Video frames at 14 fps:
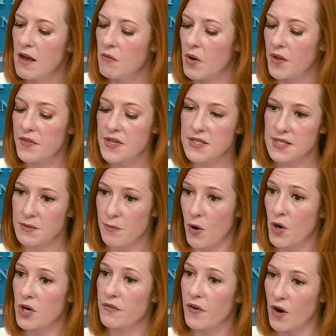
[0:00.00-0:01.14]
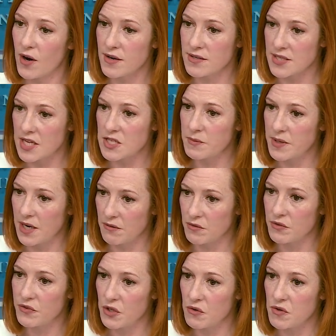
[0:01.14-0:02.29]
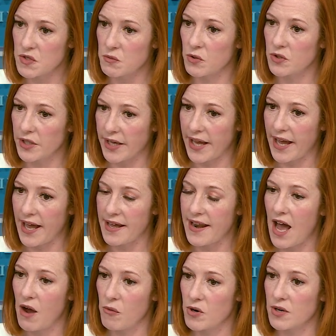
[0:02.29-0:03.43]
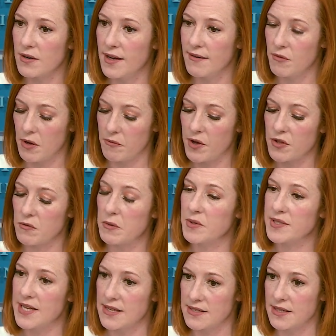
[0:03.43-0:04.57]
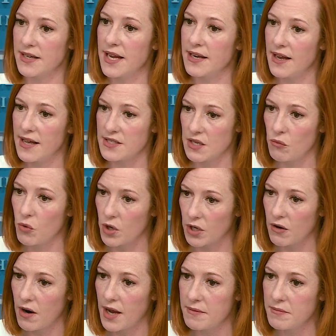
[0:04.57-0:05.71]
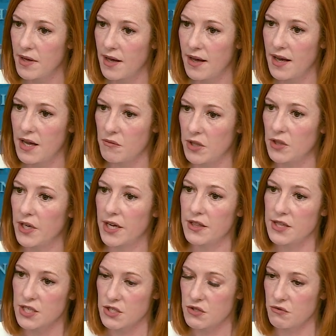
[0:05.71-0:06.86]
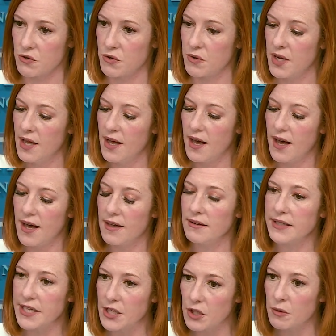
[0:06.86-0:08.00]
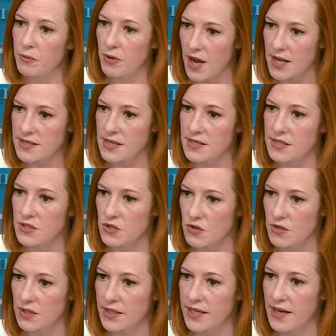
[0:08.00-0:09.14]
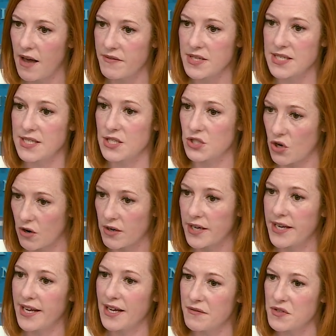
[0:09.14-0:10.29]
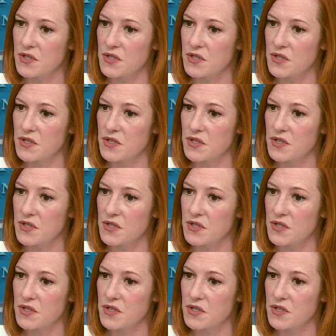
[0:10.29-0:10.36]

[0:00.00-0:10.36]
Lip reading: Well, this is part of our assessment and review as we're looking at how whether we will designate as a war crime, and we look at this through a legal process internally. Obviously, the targeting of